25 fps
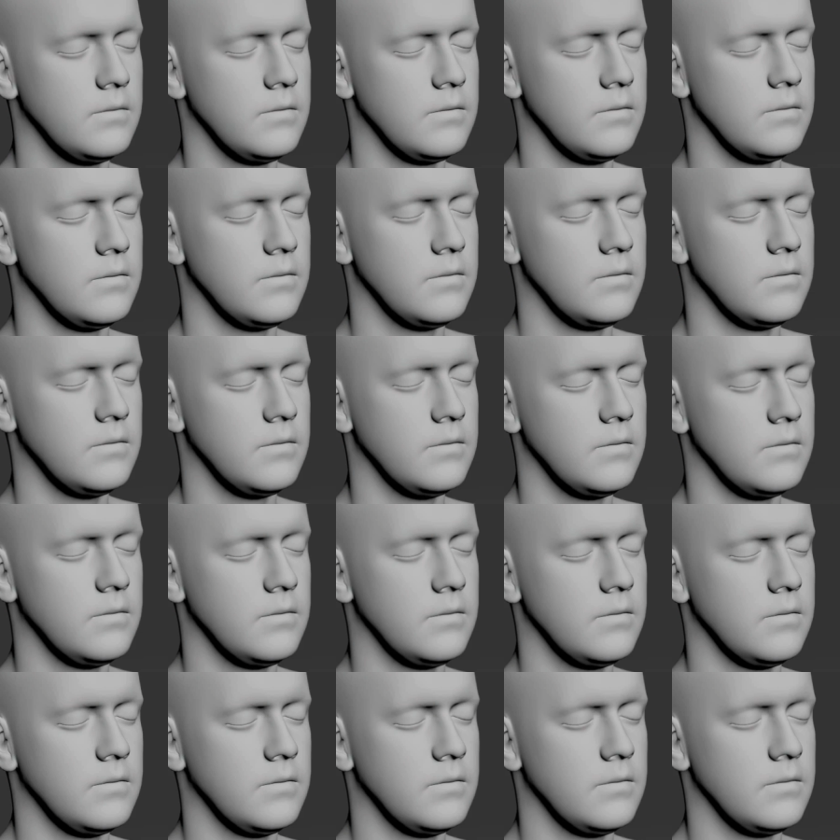
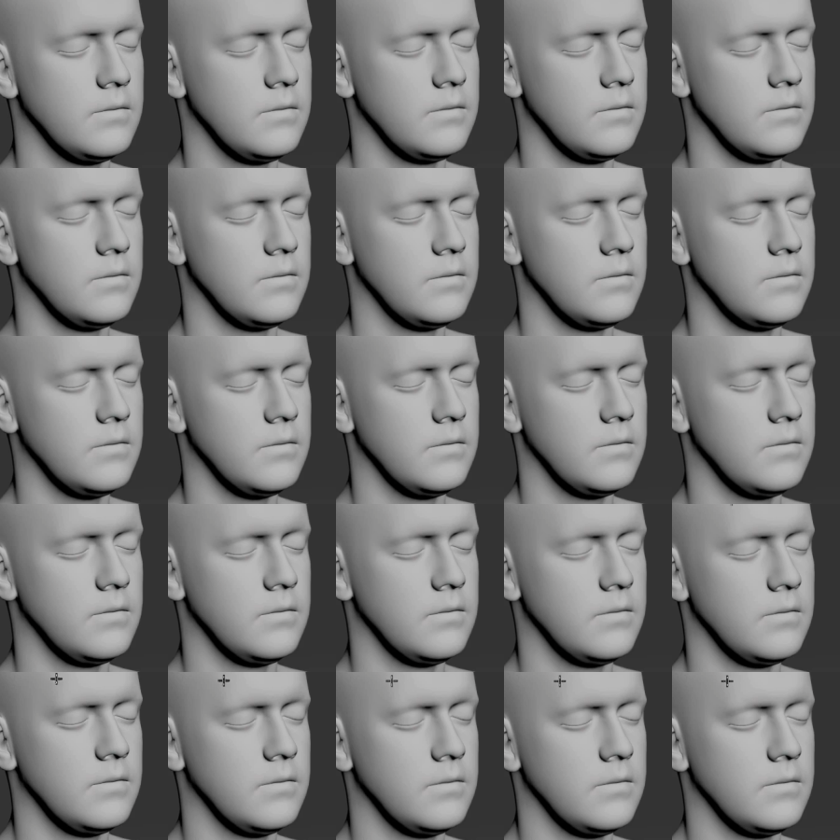
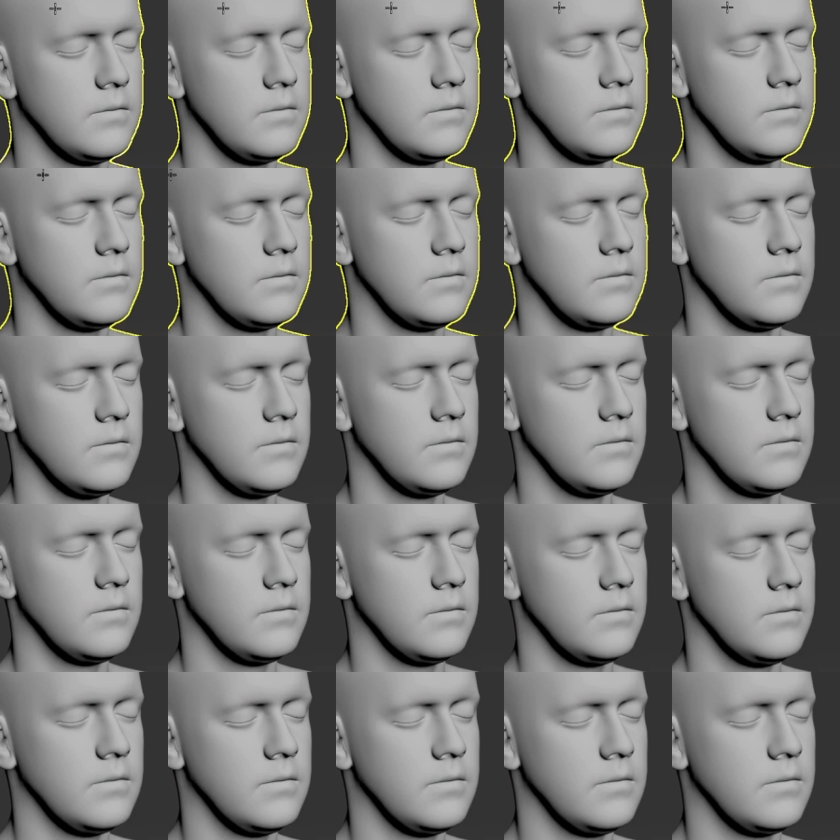
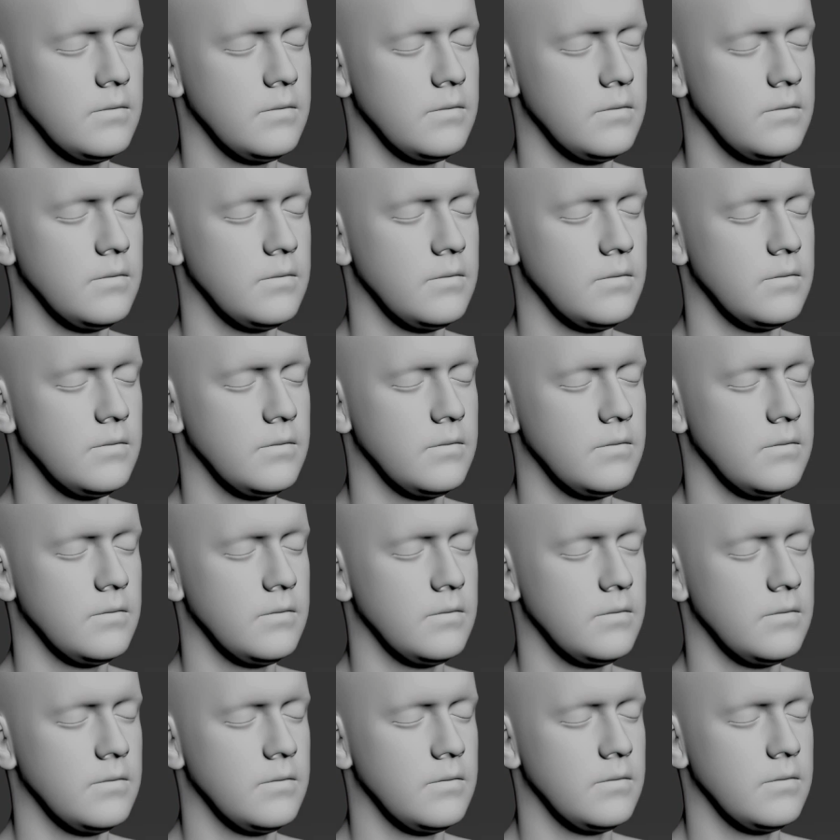
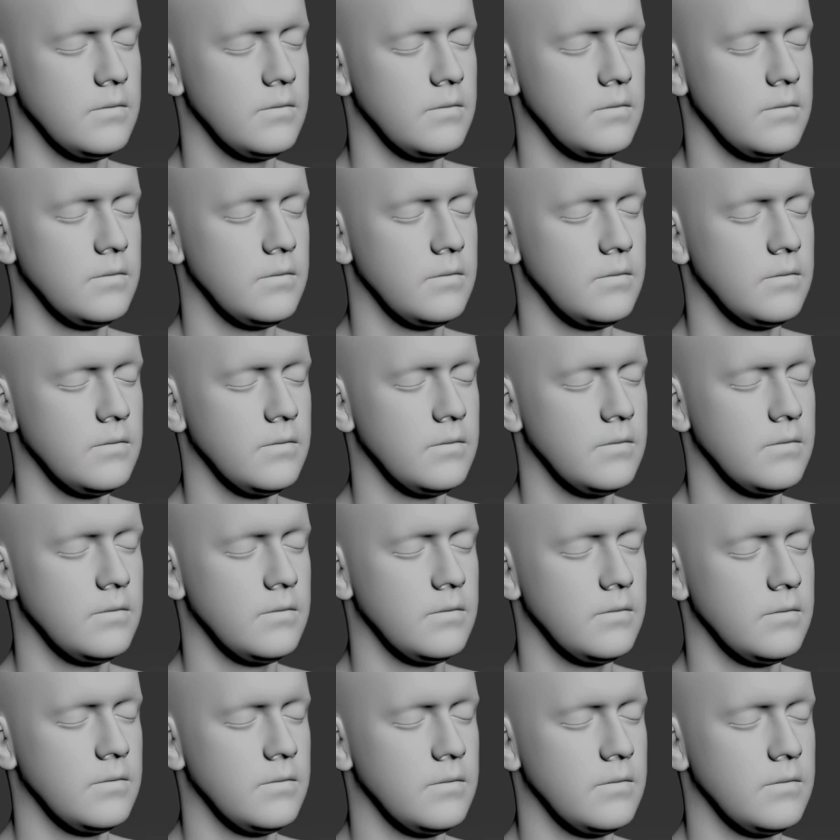
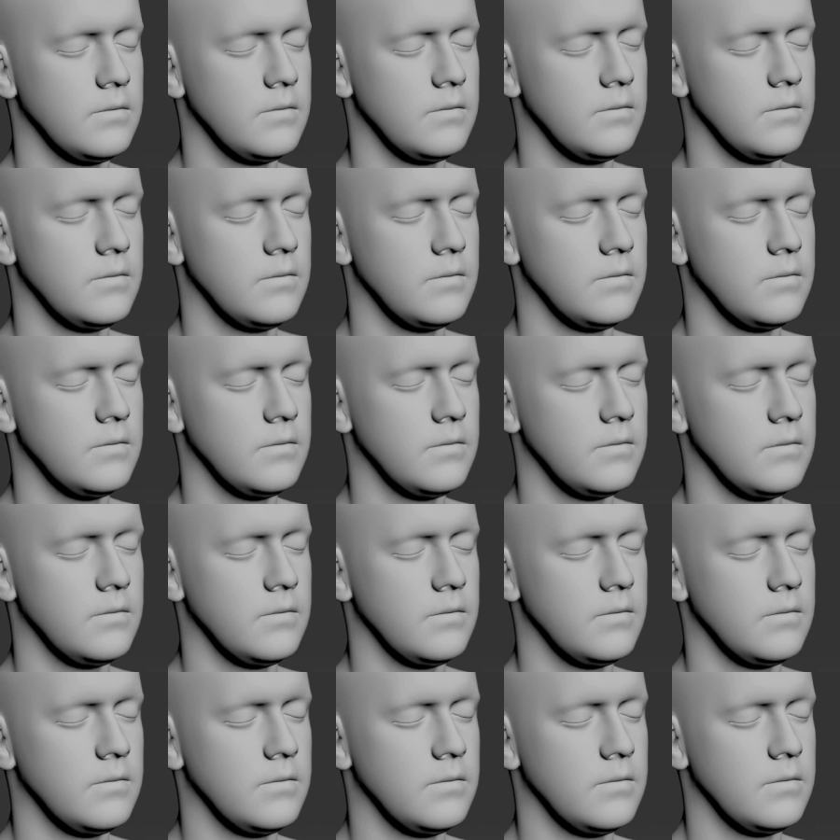
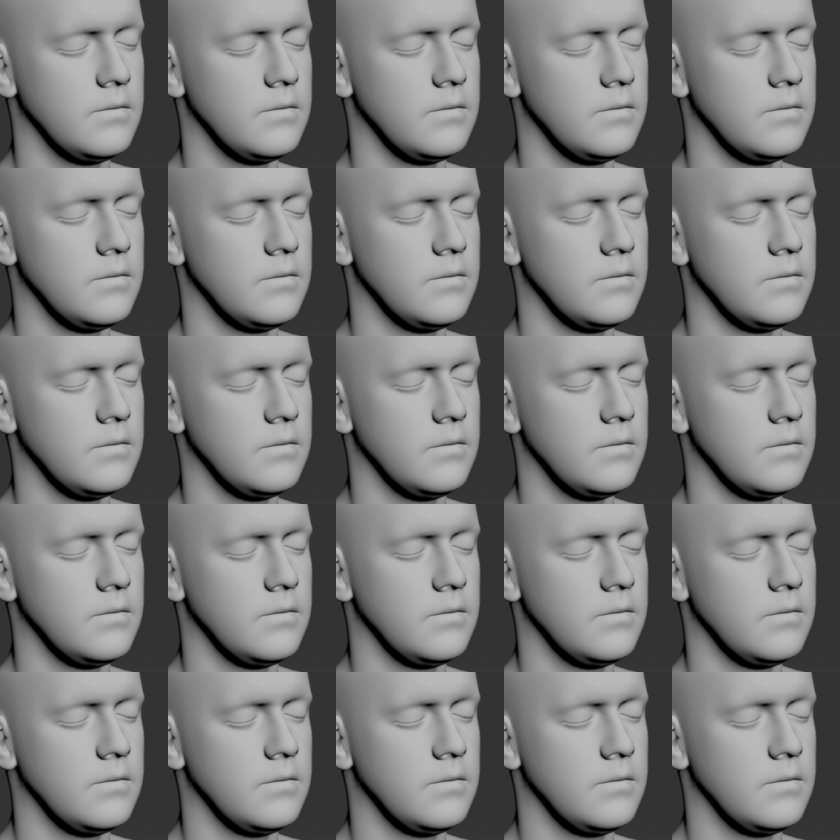(silence)